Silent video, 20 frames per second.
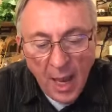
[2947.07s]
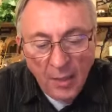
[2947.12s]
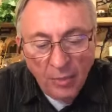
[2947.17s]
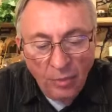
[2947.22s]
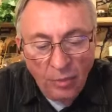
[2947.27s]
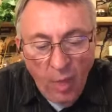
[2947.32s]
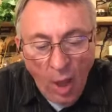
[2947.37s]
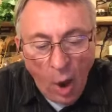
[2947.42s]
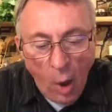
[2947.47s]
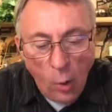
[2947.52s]

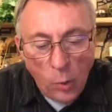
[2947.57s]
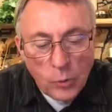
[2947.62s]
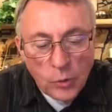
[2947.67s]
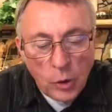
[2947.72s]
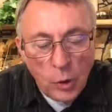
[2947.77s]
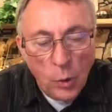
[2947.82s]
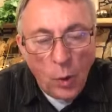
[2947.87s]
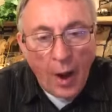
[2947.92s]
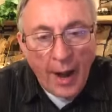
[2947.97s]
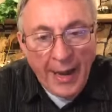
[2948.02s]
Those
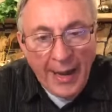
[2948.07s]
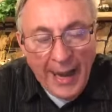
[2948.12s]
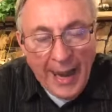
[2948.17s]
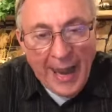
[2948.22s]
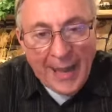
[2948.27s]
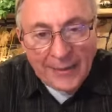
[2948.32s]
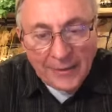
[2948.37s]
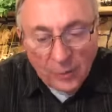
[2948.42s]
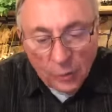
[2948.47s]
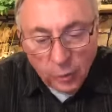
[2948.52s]
who are
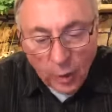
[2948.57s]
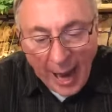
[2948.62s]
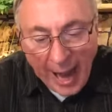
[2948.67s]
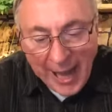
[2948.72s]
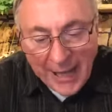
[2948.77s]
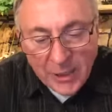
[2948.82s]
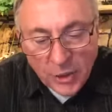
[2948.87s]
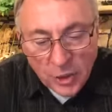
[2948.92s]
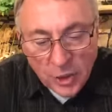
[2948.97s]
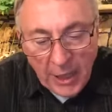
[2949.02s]
in
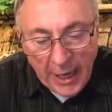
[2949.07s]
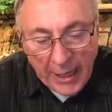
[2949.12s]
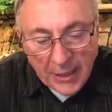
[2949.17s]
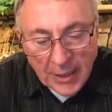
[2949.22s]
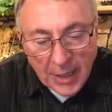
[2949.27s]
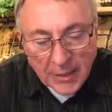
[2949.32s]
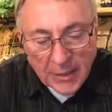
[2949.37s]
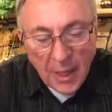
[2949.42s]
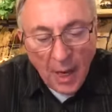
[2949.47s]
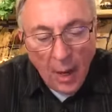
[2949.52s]
Christ
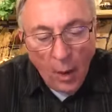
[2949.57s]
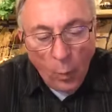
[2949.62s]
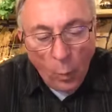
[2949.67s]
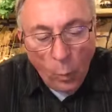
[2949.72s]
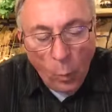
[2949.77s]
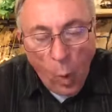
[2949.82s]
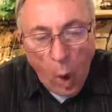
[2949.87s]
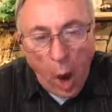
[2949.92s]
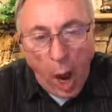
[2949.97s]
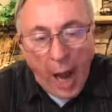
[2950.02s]
Jesus
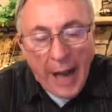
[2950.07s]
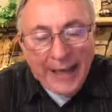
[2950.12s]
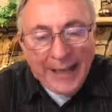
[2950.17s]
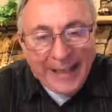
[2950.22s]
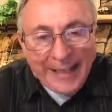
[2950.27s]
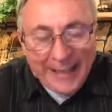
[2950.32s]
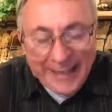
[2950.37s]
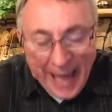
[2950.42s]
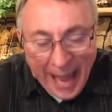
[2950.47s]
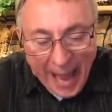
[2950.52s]
walk
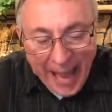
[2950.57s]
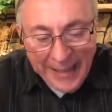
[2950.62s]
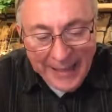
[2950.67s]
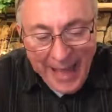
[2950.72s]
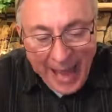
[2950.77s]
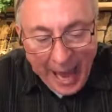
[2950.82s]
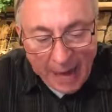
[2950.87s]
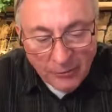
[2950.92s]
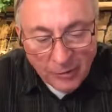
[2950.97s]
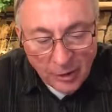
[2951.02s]
not
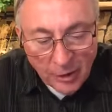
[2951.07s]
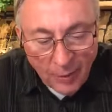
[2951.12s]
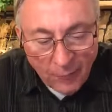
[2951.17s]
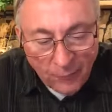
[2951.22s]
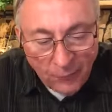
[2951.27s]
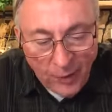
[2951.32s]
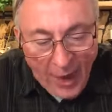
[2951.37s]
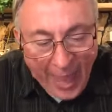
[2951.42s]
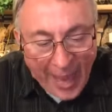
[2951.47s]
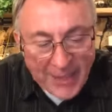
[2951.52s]
after the
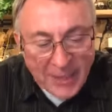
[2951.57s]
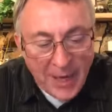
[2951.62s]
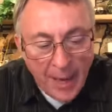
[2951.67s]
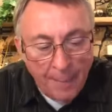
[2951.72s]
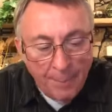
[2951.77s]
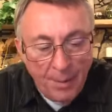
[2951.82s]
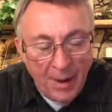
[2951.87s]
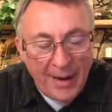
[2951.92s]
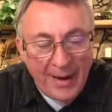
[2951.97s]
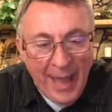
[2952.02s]
flesh,
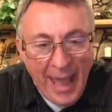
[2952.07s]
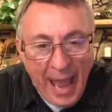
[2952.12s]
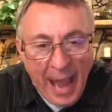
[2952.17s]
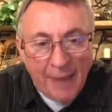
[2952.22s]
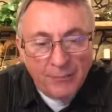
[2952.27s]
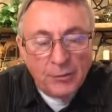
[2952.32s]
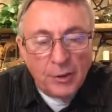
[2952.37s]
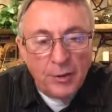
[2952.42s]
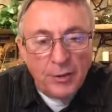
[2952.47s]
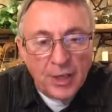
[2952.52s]
but
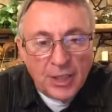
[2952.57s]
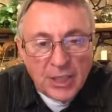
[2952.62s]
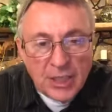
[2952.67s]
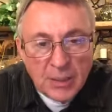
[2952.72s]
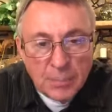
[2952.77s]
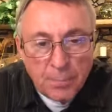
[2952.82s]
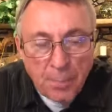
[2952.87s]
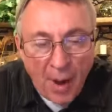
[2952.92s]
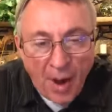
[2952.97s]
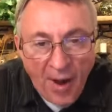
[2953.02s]
after the
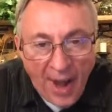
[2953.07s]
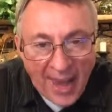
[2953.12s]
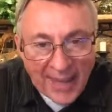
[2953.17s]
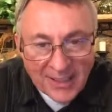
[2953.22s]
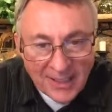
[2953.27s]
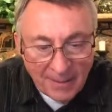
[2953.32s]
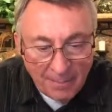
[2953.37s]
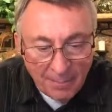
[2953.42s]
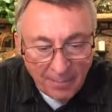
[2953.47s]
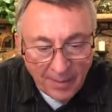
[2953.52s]
Spirit.